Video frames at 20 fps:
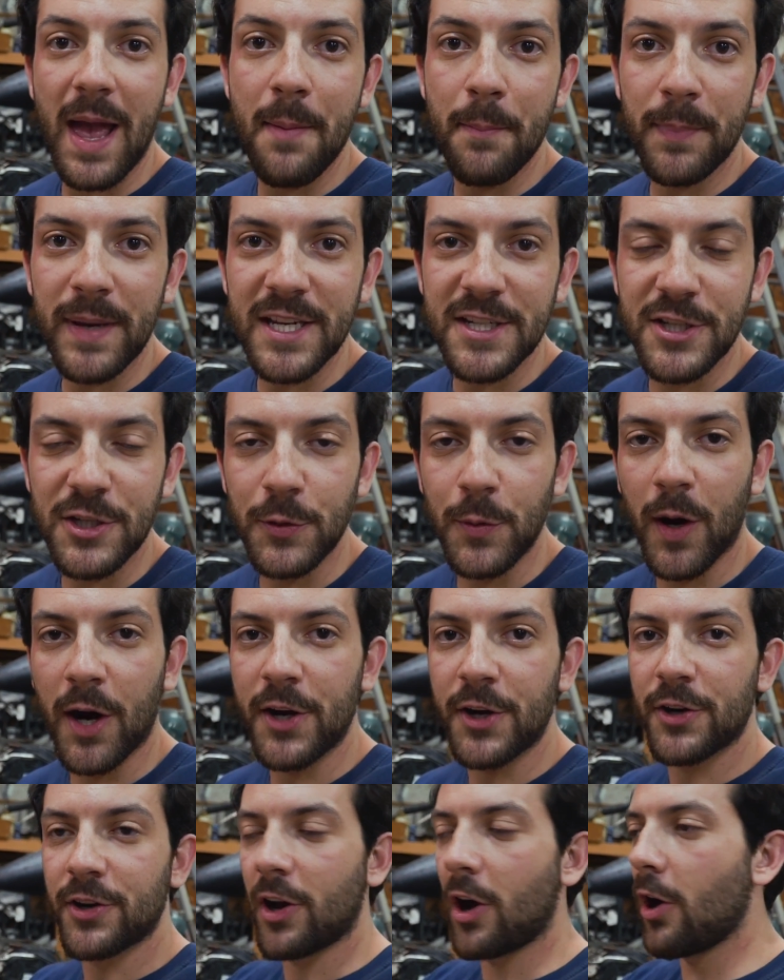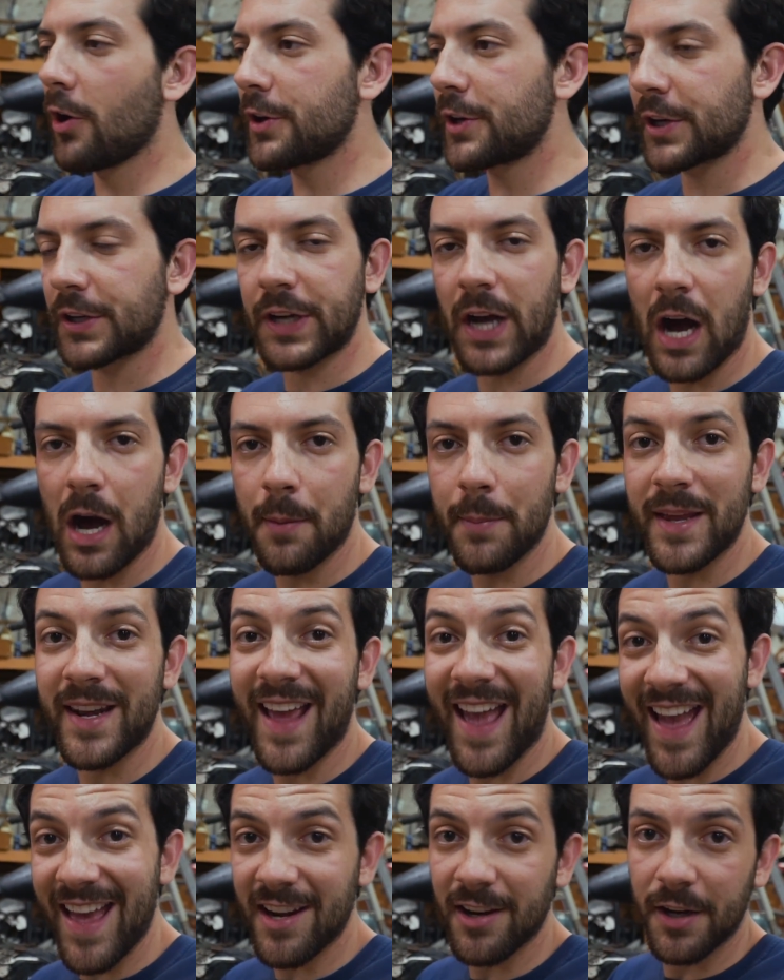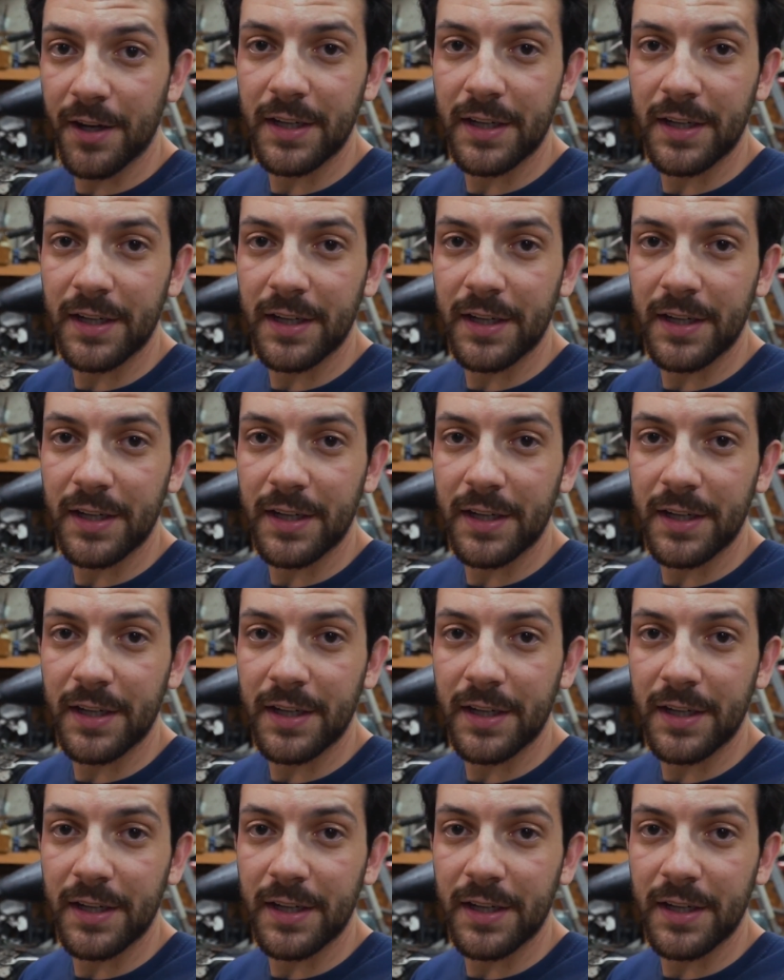MB200, all your common and